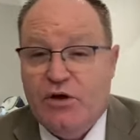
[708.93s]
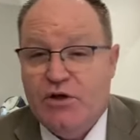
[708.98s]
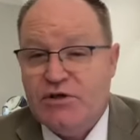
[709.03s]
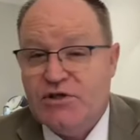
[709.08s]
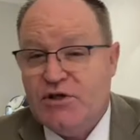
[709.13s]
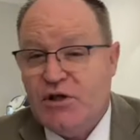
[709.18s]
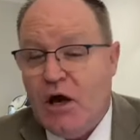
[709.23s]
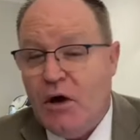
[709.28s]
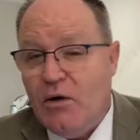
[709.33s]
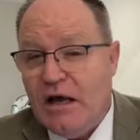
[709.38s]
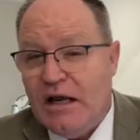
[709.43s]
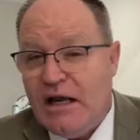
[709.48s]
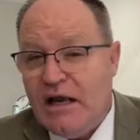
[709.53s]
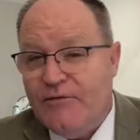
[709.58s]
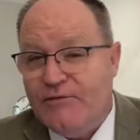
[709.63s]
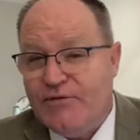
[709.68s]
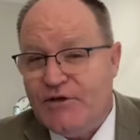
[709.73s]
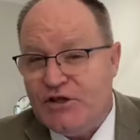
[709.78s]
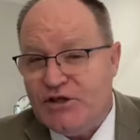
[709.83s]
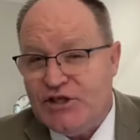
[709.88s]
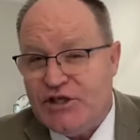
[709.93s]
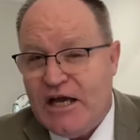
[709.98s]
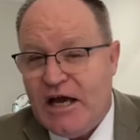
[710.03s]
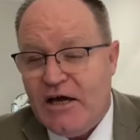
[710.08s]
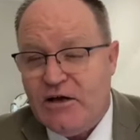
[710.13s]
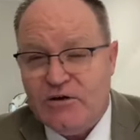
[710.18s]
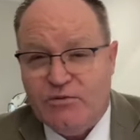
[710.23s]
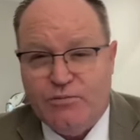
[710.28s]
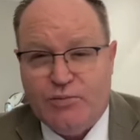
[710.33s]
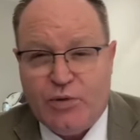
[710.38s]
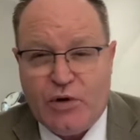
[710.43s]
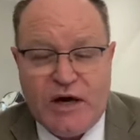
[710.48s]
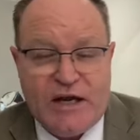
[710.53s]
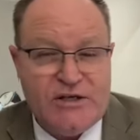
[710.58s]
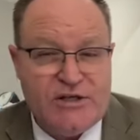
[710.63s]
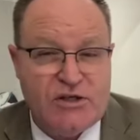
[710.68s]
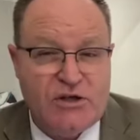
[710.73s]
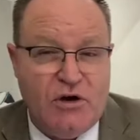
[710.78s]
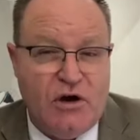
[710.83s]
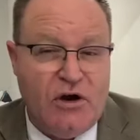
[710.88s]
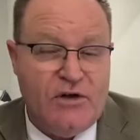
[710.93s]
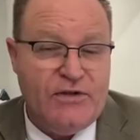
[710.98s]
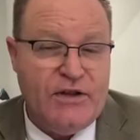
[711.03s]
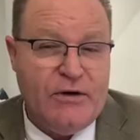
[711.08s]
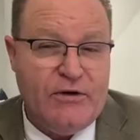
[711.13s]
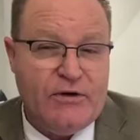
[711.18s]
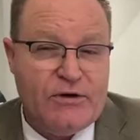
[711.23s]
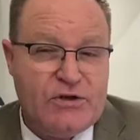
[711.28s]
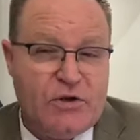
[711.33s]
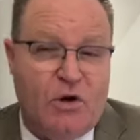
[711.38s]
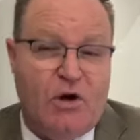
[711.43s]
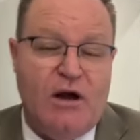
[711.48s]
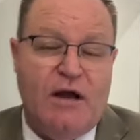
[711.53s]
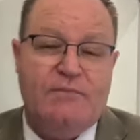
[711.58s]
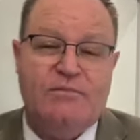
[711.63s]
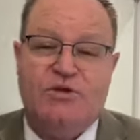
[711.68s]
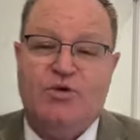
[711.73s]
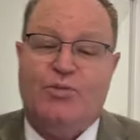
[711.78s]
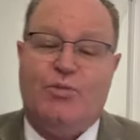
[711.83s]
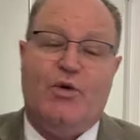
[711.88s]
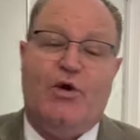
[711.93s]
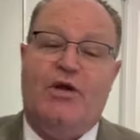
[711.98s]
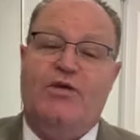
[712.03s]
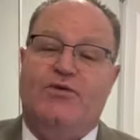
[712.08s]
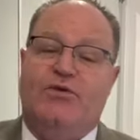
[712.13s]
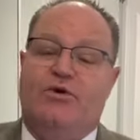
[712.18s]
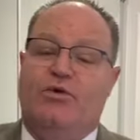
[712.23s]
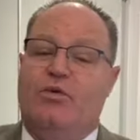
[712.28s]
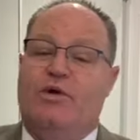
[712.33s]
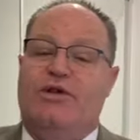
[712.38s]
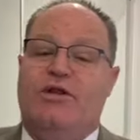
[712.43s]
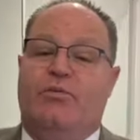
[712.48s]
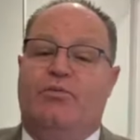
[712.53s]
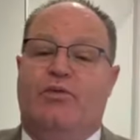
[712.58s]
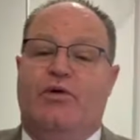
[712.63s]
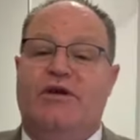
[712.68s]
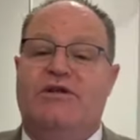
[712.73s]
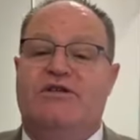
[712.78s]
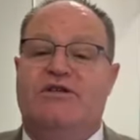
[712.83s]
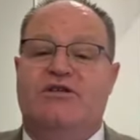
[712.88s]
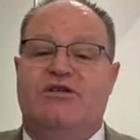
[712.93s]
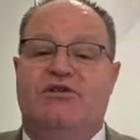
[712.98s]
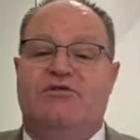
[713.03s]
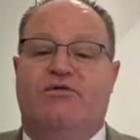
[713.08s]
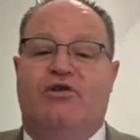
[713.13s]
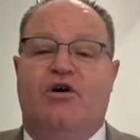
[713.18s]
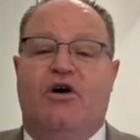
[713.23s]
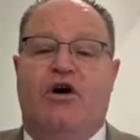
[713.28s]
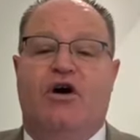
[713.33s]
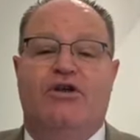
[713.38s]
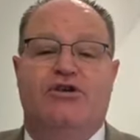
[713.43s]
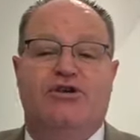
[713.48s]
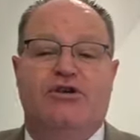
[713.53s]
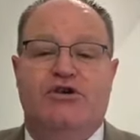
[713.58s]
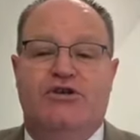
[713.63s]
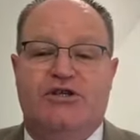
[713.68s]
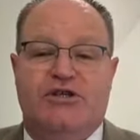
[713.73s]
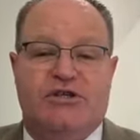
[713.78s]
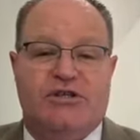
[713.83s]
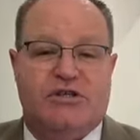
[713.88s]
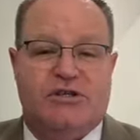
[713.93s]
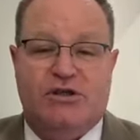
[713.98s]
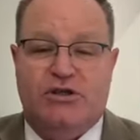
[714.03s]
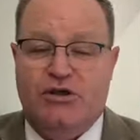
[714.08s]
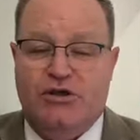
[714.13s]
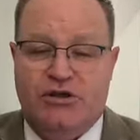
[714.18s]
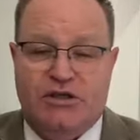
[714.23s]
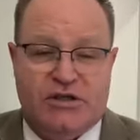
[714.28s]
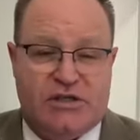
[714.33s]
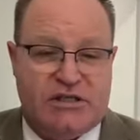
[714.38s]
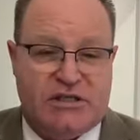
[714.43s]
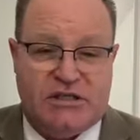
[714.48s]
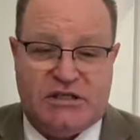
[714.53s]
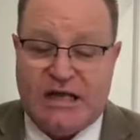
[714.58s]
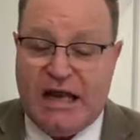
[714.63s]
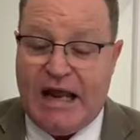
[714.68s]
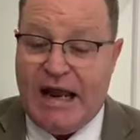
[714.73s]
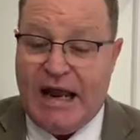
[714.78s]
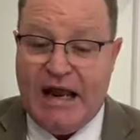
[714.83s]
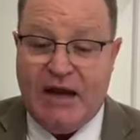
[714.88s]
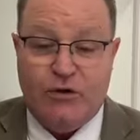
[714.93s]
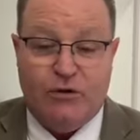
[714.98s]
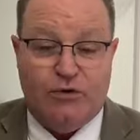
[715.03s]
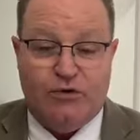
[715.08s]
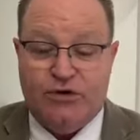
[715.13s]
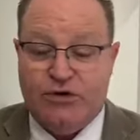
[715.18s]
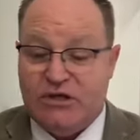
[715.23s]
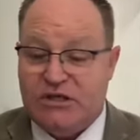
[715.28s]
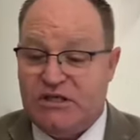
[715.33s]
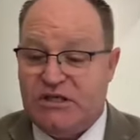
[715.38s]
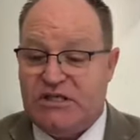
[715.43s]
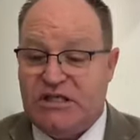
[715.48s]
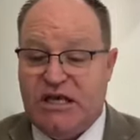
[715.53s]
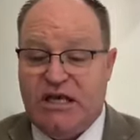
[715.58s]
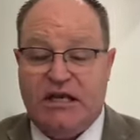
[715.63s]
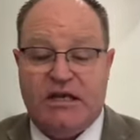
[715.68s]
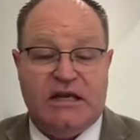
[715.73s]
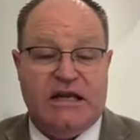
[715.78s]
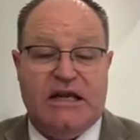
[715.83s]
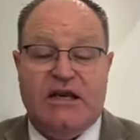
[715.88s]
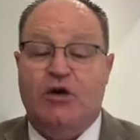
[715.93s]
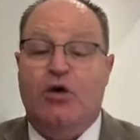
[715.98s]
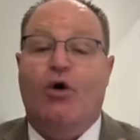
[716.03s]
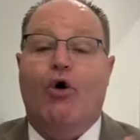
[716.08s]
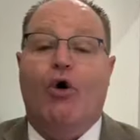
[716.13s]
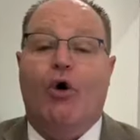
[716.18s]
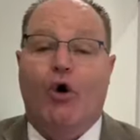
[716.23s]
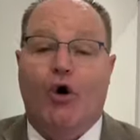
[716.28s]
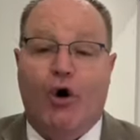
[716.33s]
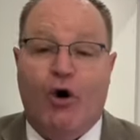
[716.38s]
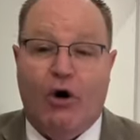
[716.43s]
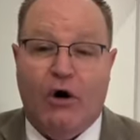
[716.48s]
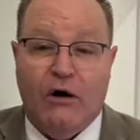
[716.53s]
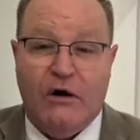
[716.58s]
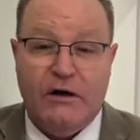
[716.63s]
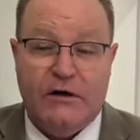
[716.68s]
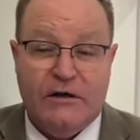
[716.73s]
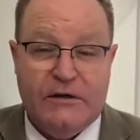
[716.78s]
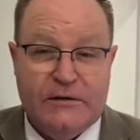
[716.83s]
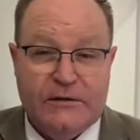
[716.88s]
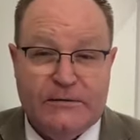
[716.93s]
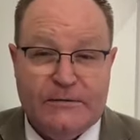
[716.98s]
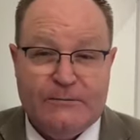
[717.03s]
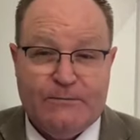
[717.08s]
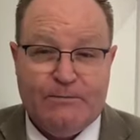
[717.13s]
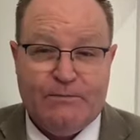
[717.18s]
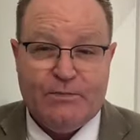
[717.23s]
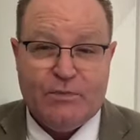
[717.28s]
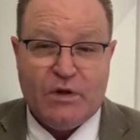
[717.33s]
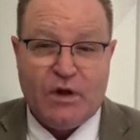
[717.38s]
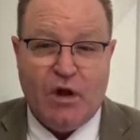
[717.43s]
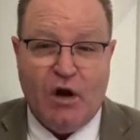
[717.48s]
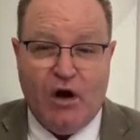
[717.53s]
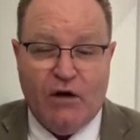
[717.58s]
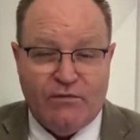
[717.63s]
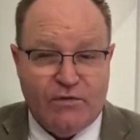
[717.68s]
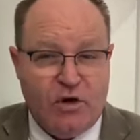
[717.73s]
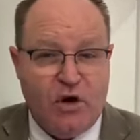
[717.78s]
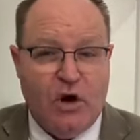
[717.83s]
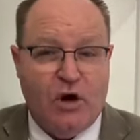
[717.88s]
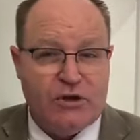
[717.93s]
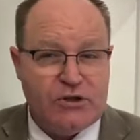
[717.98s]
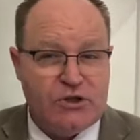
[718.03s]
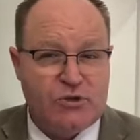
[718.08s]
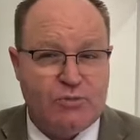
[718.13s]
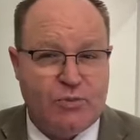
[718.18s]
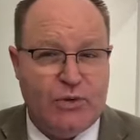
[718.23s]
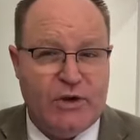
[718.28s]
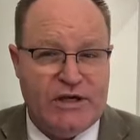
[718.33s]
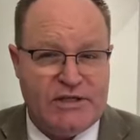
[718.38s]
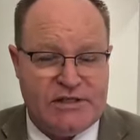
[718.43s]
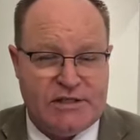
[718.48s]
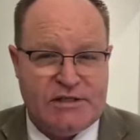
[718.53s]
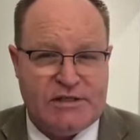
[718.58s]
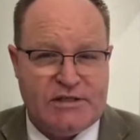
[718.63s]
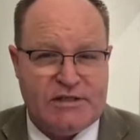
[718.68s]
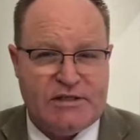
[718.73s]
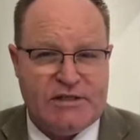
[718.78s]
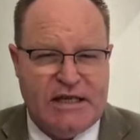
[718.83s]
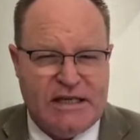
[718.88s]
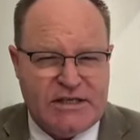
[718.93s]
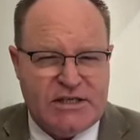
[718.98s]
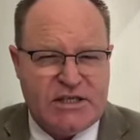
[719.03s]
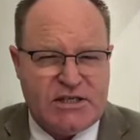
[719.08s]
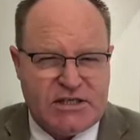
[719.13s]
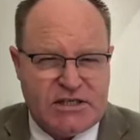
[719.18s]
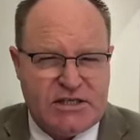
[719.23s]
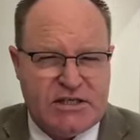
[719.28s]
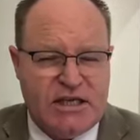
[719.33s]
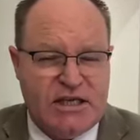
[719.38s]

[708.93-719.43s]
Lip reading: Because though I love to shout and praise God, there are times, brethren, when the presence of God, you just stand or you sit in awe of God's presence. It's